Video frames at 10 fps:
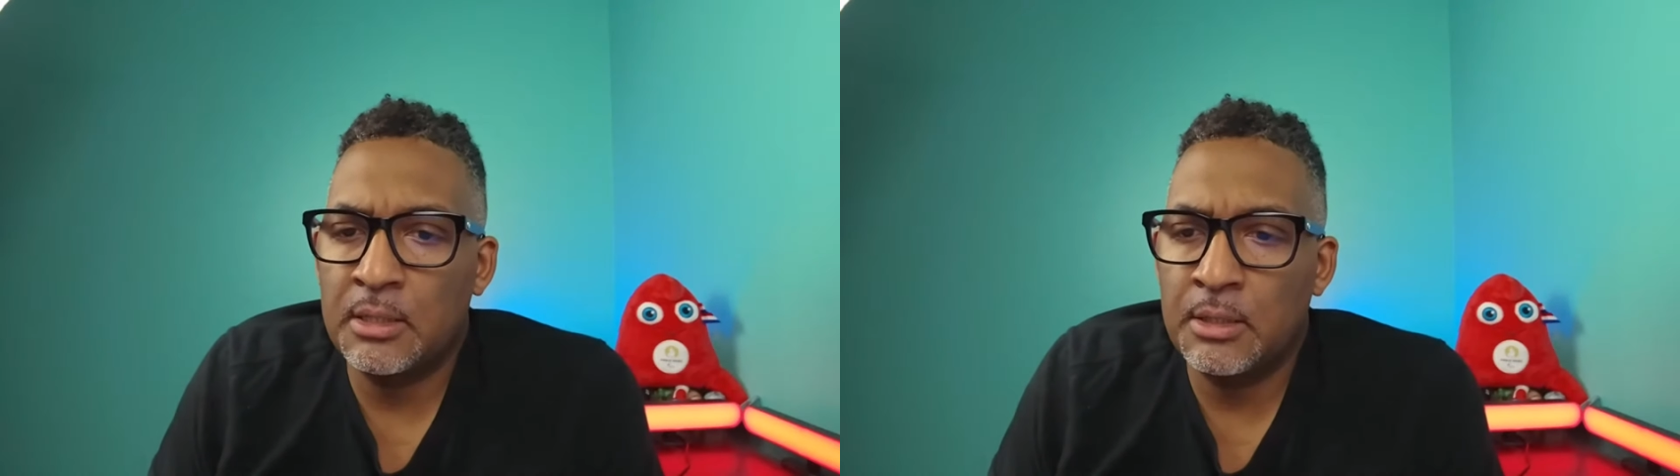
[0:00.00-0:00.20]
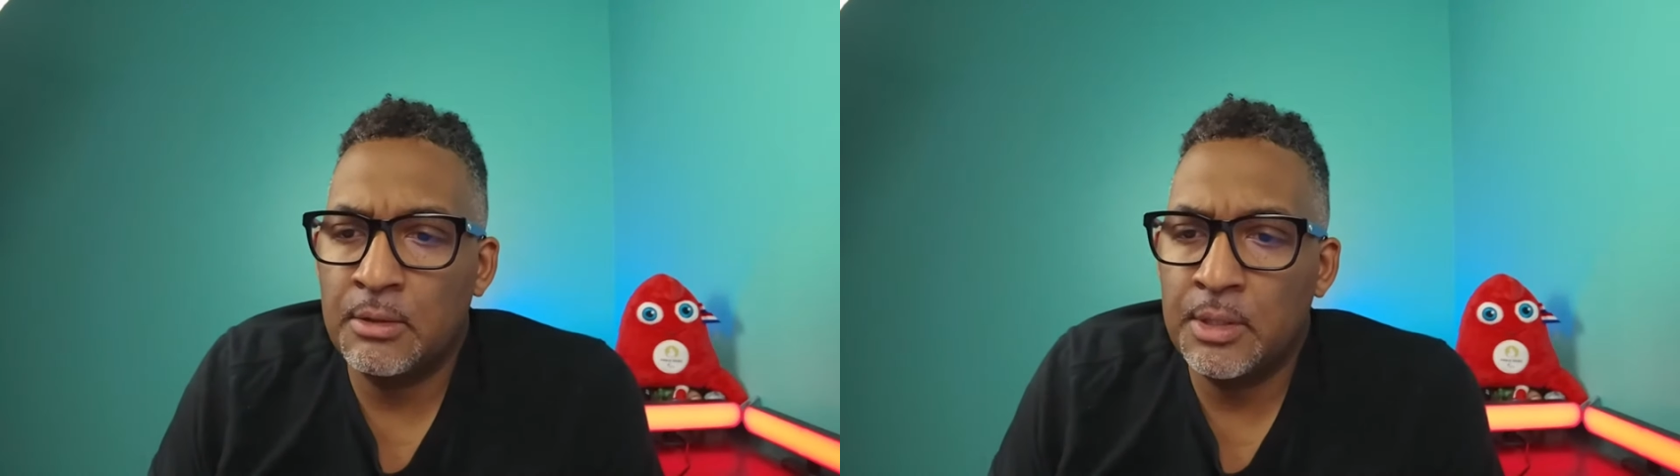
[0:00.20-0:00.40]

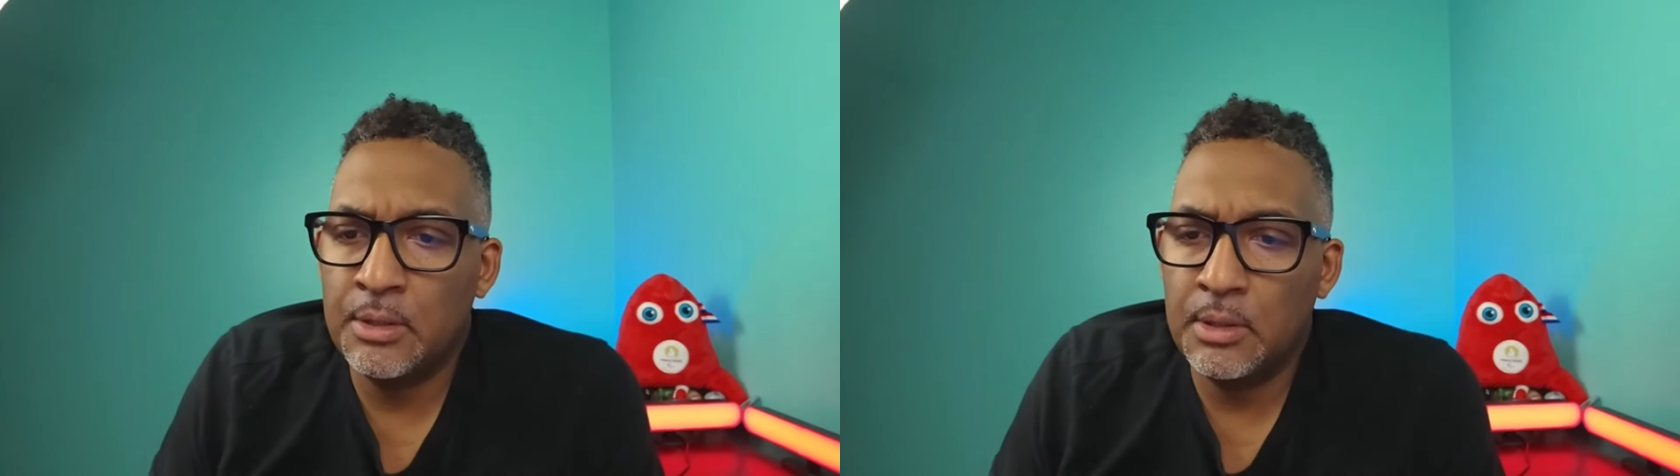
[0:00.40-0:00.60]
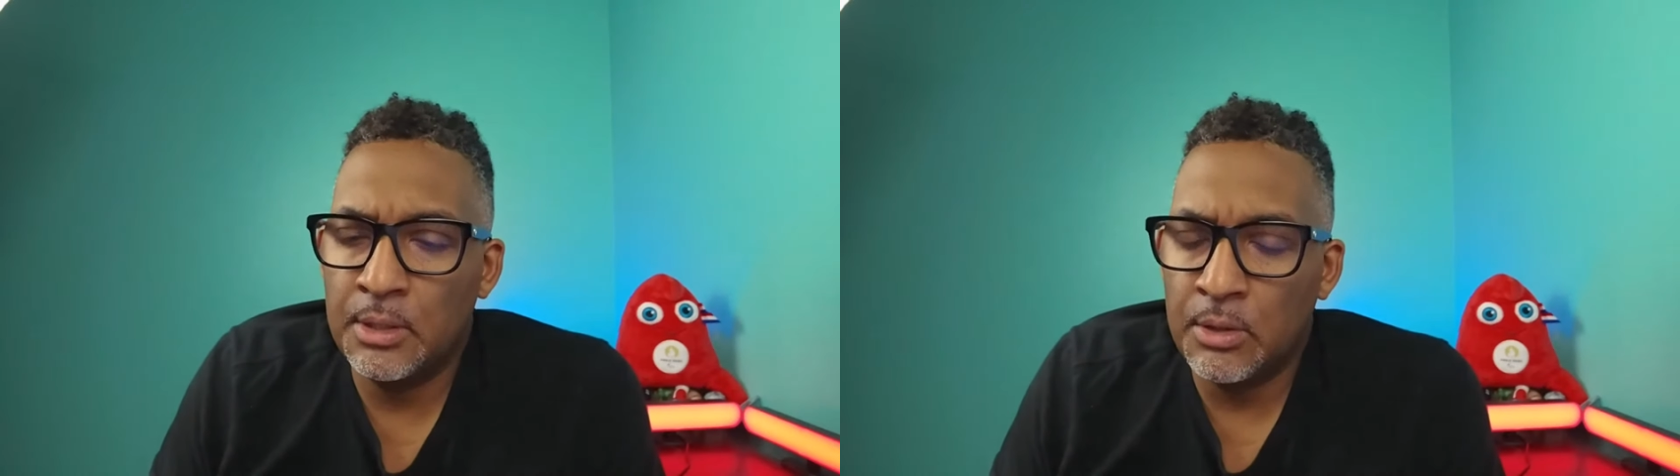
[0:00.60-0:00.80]
there
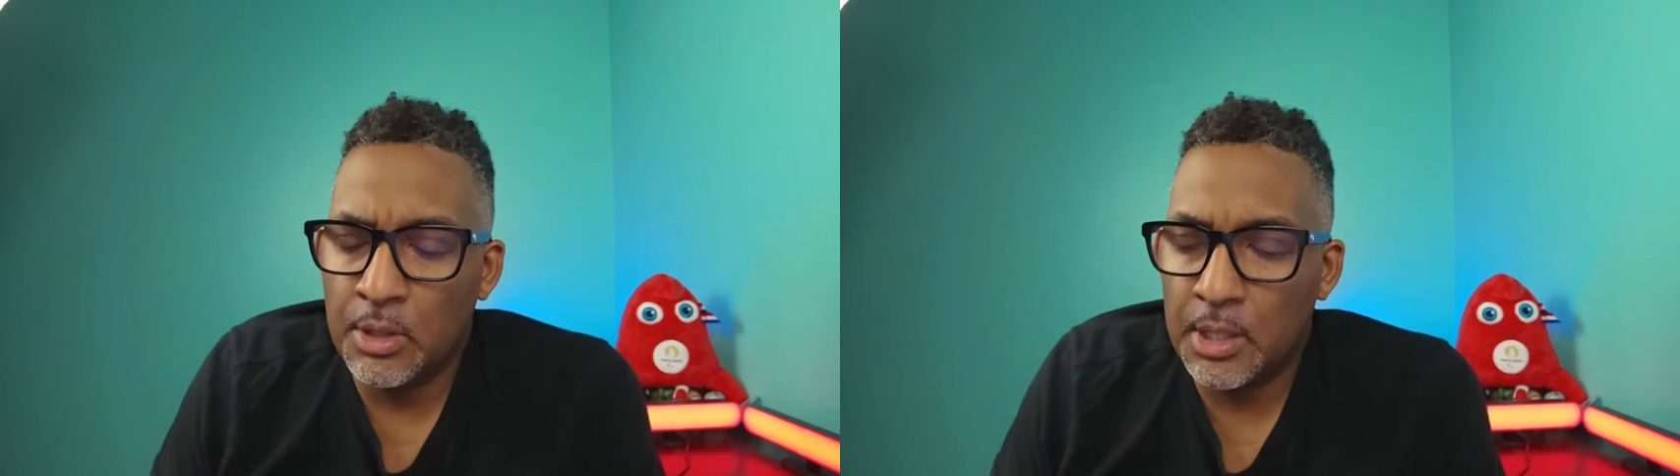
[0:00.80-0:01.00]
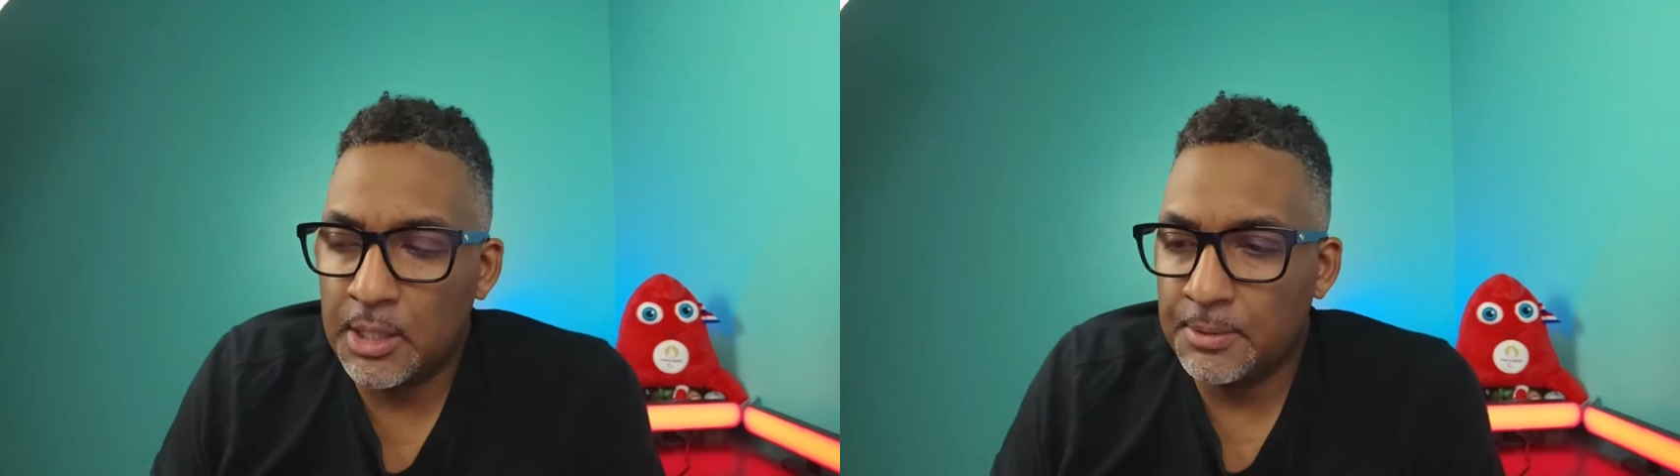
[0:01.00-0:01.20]
in
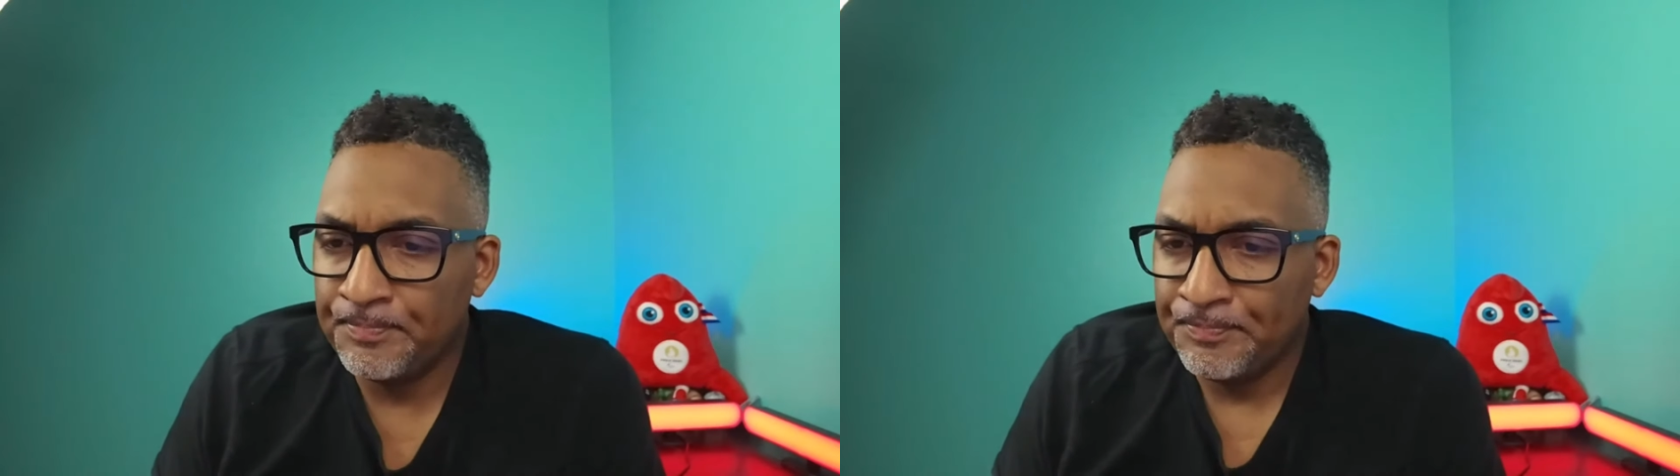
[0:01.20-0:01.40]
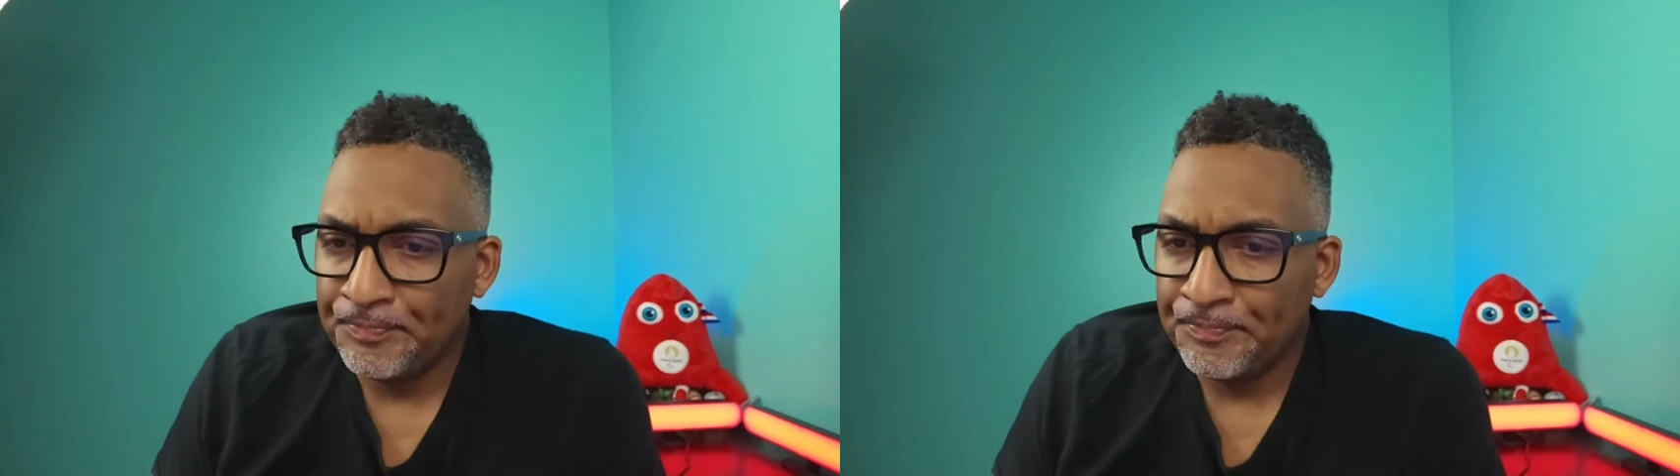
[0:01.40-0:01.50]
Oregon.